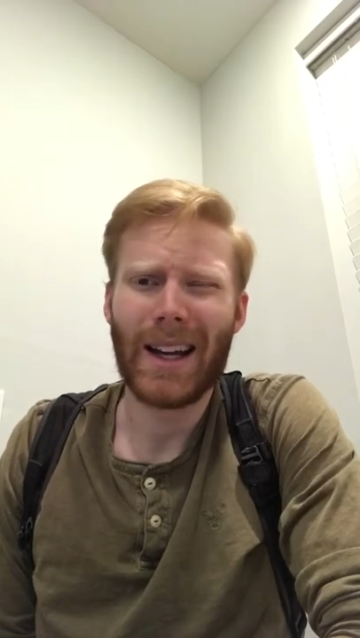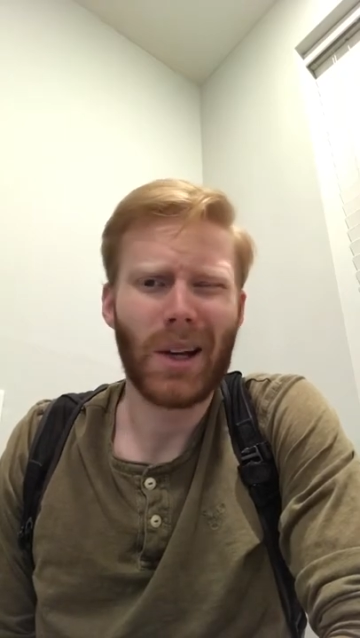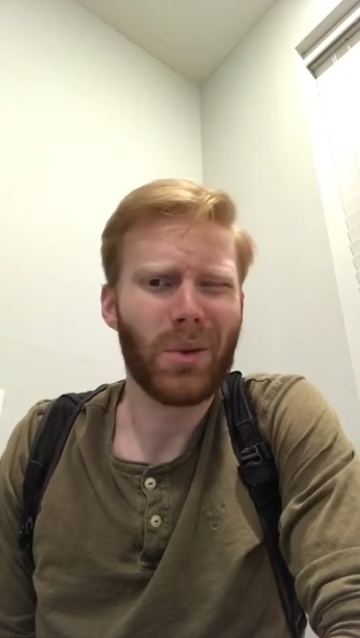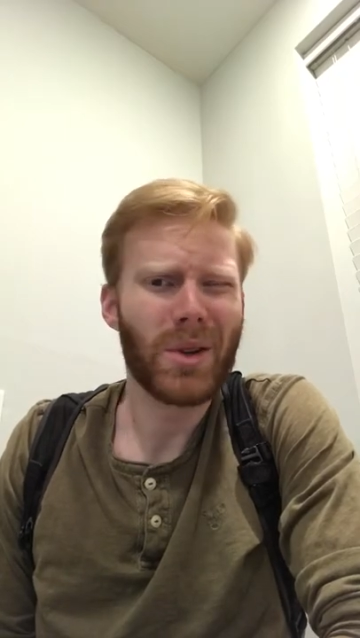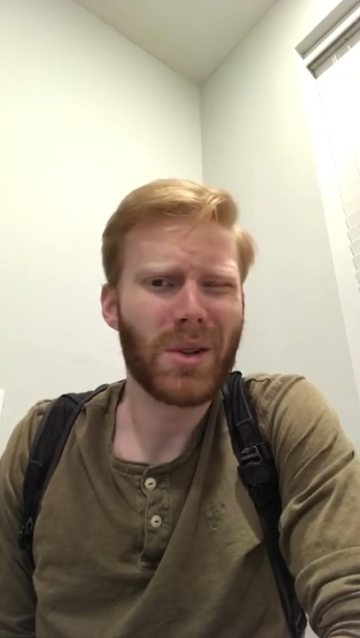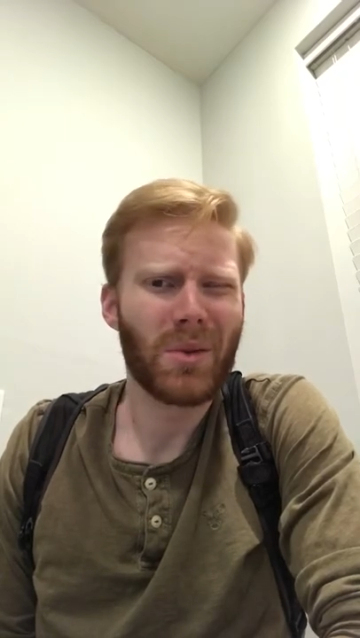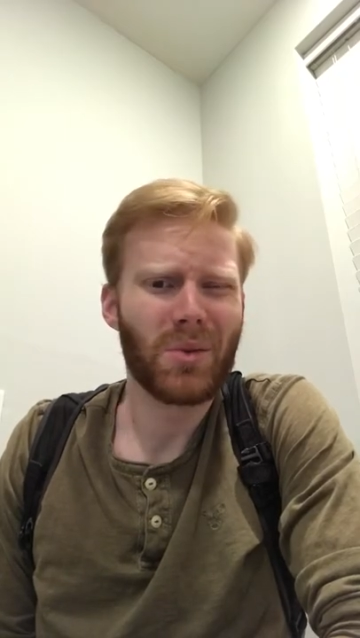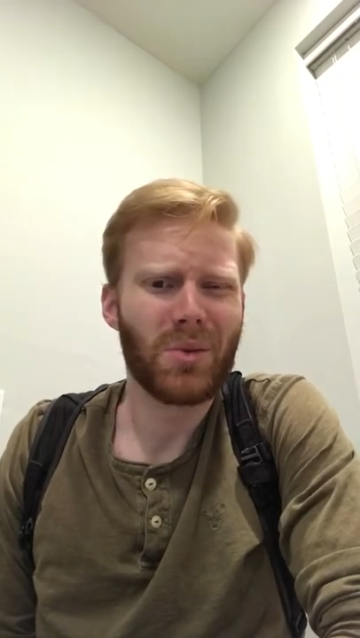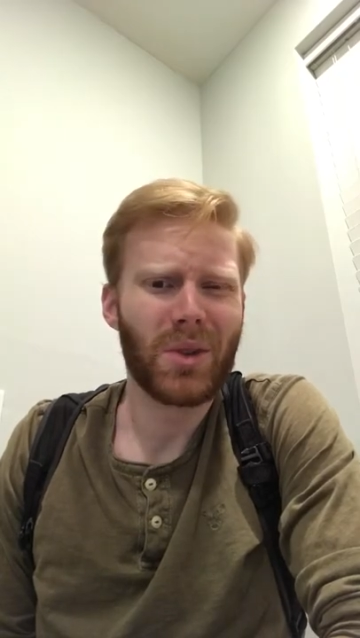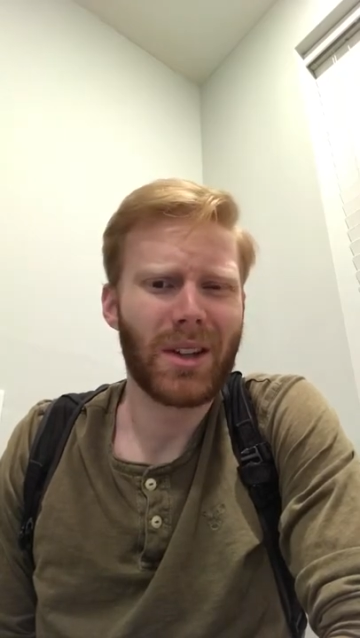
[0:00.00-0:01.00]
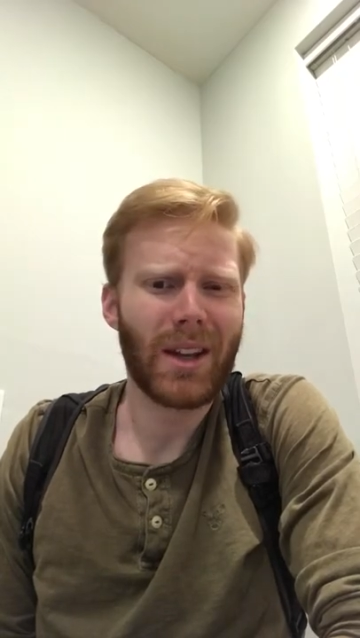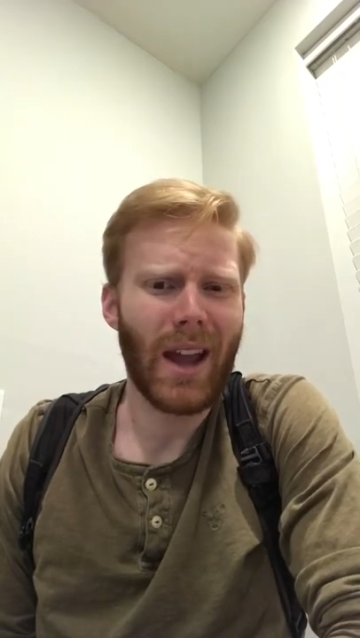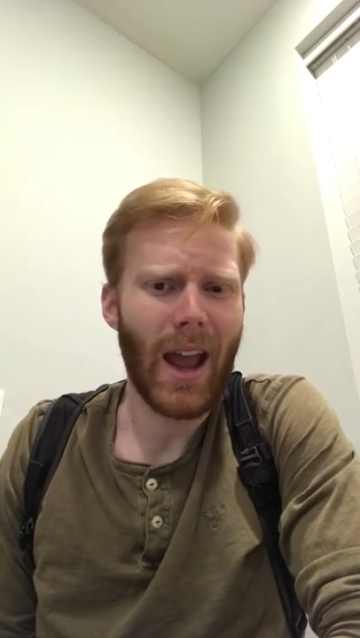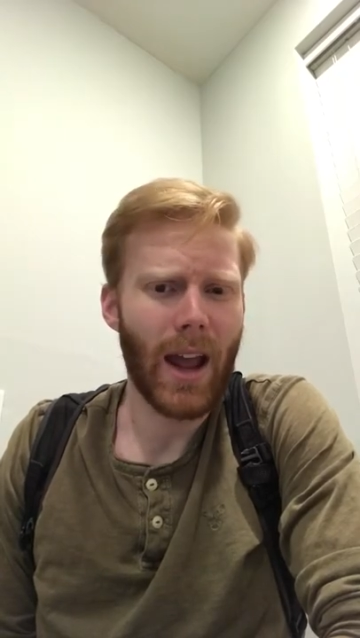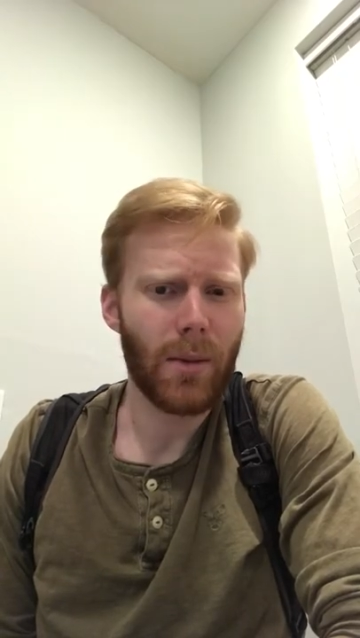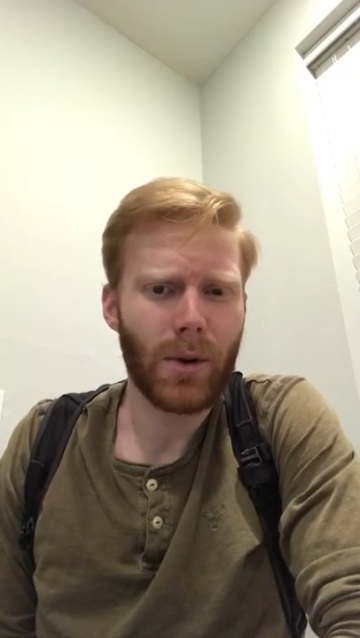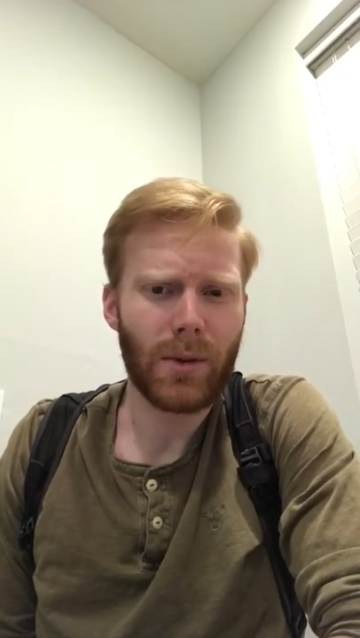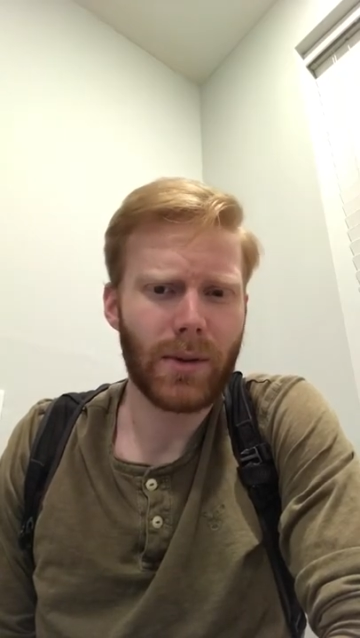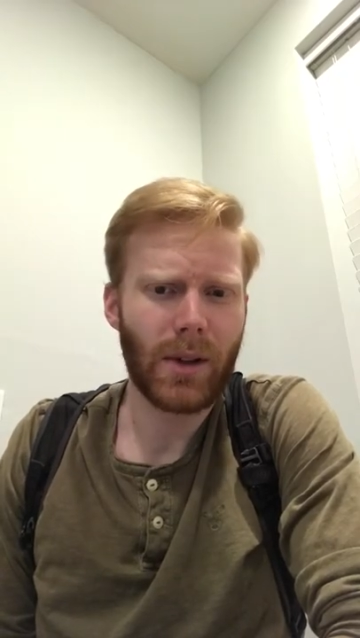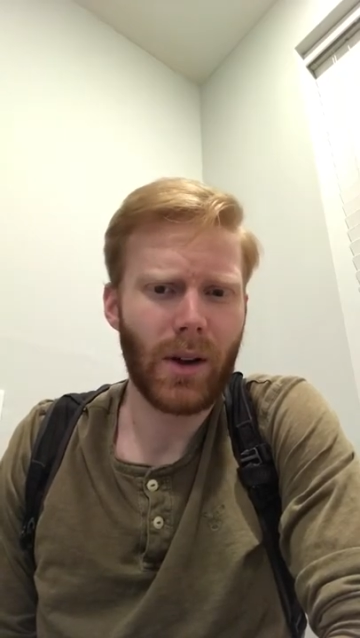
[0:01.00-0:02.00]
I wasn't really
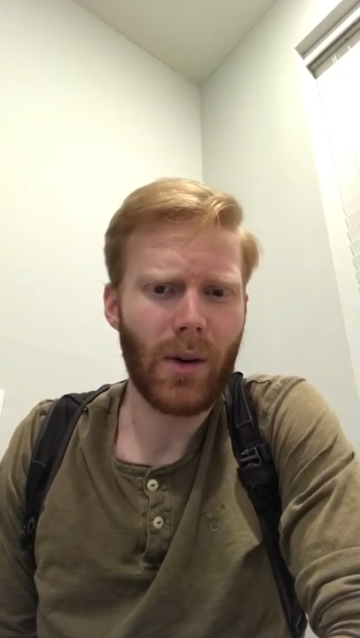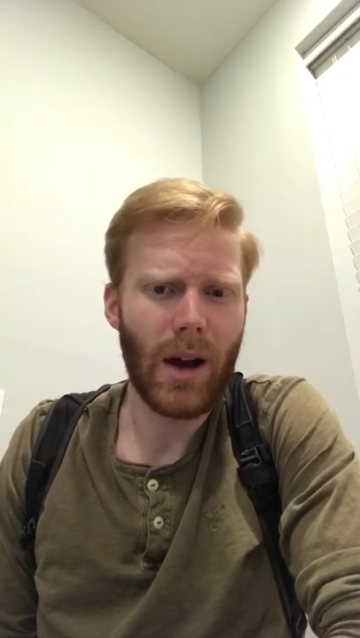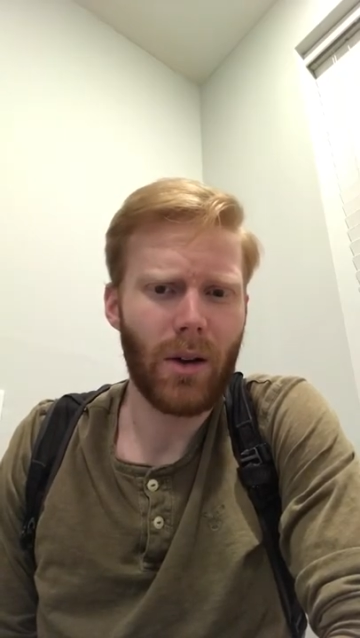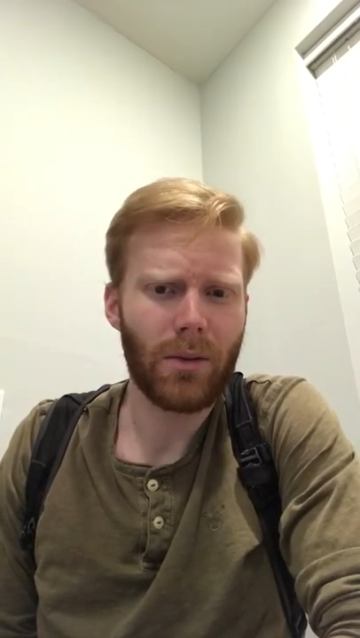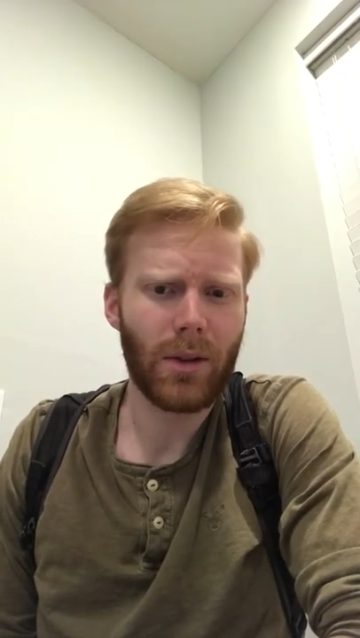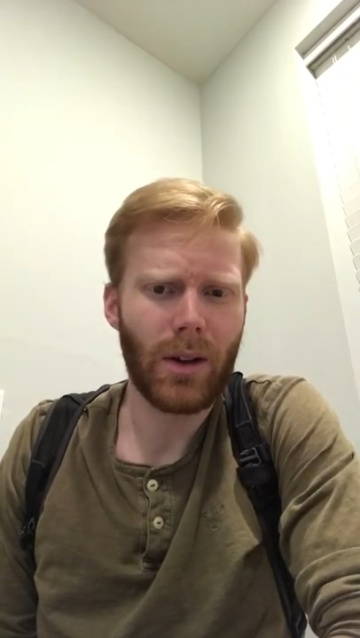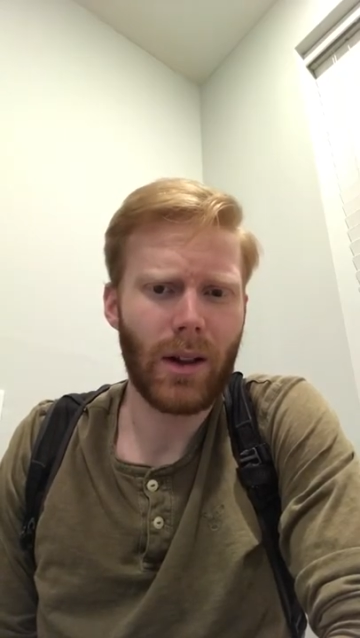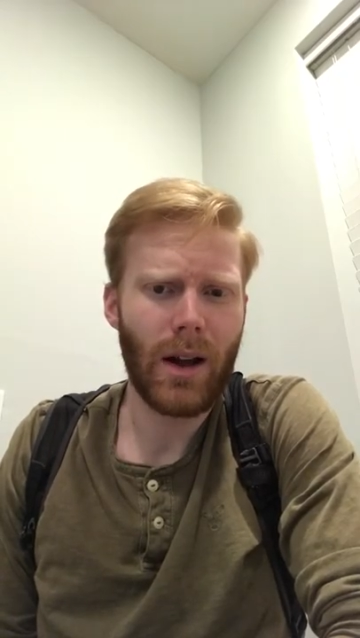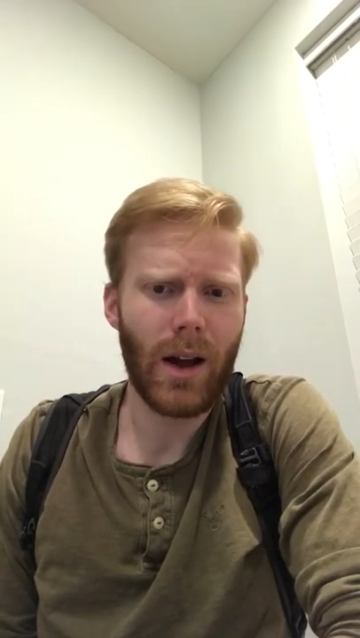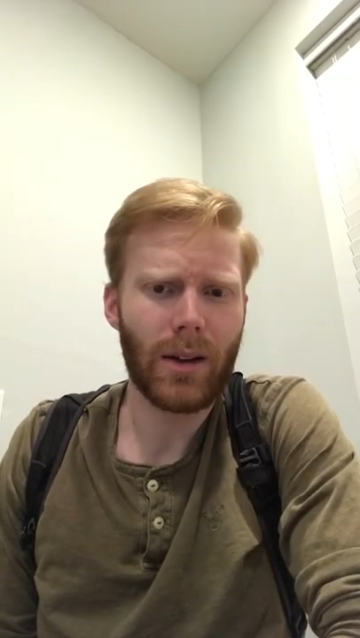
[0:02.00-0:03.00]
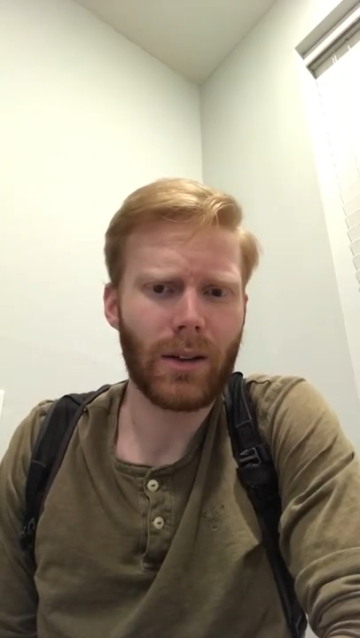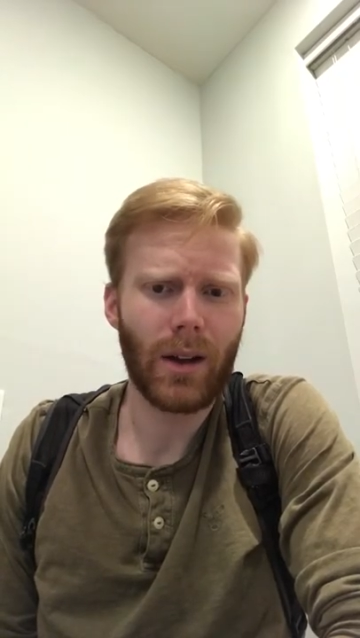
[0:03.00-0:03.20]
able to go out a lot.